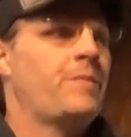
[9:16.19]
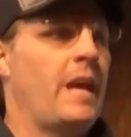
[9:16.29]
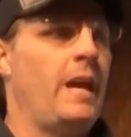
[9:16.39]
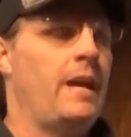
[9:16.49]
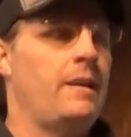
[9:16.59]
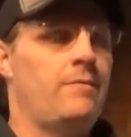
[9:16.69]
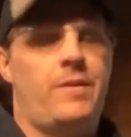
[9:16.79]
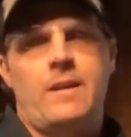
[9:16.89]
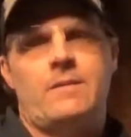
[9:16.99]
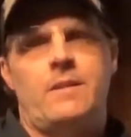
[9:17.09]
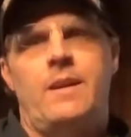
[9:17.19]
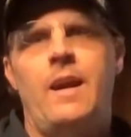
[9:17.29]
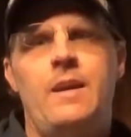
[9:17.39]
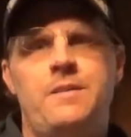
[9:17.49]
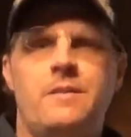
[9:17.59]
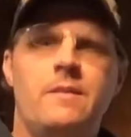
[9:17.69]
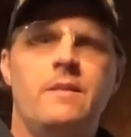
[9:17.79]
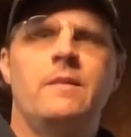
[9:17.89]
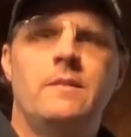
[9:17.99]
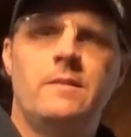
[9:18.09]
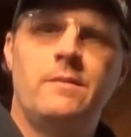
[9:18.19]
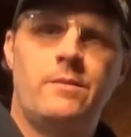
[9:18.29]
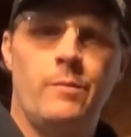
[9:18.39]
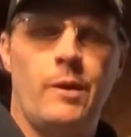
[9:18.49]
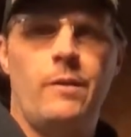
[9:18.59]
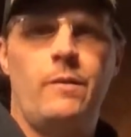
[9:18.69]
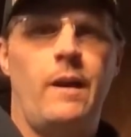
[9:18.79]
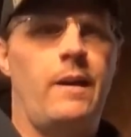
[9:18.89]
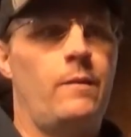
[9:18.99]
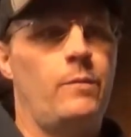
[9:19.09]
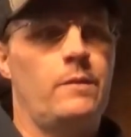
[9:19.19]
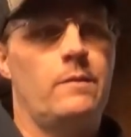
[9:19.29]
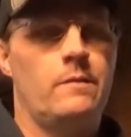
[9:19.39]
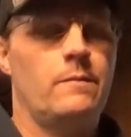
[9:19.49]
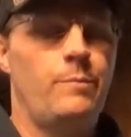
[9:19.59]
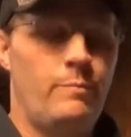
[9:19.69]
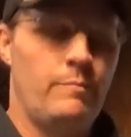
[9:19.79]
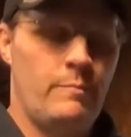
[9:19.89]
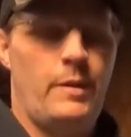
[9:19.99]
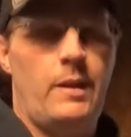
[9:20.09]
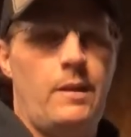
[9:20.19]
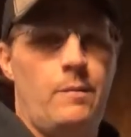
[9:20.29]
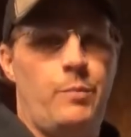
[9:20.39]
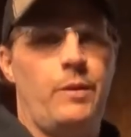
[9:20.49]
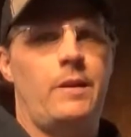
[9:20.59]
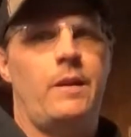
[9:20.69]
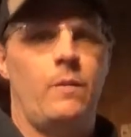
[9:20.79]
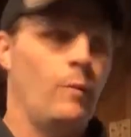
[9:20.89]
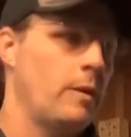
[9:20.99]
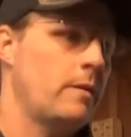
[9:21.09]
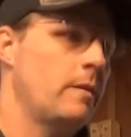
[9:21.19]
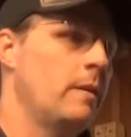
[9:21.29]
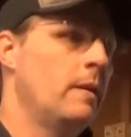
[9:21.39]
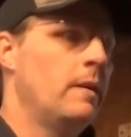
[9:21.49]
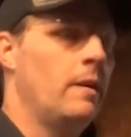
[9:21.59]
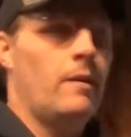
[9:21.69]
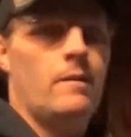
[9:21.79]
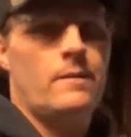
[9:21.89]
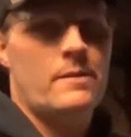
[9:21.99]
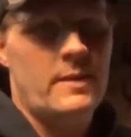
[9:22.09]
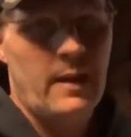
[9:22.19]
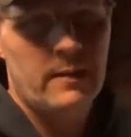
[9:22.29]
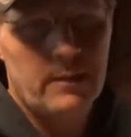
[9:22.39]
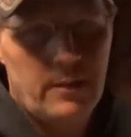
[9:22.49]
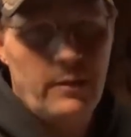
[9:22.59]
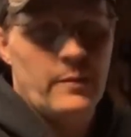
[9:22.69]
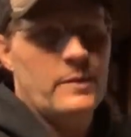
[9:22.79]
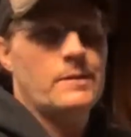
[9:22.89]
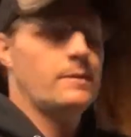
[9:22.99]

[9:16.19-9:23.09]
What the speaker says: And if that's the case, tomorrow I will be putting in work on the ZX2.